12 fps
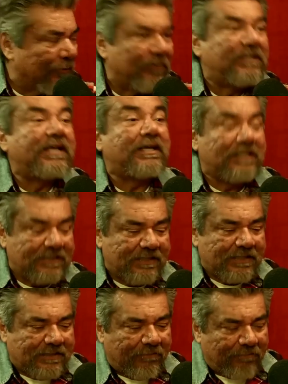
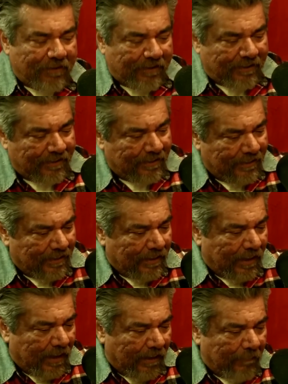ridiculousness.
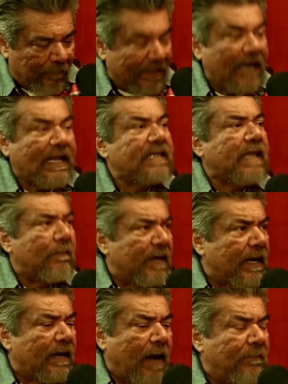But I like that, man.
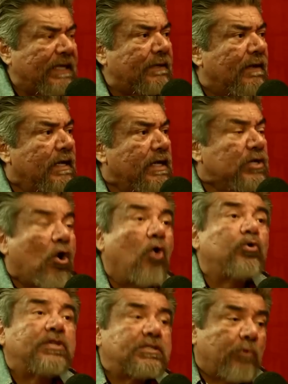I mean,
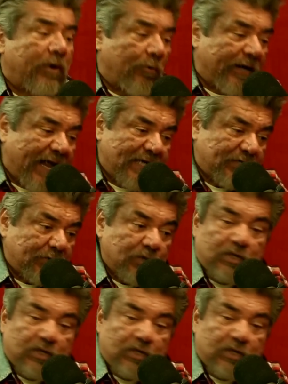oh, this is what I wanted to ask you.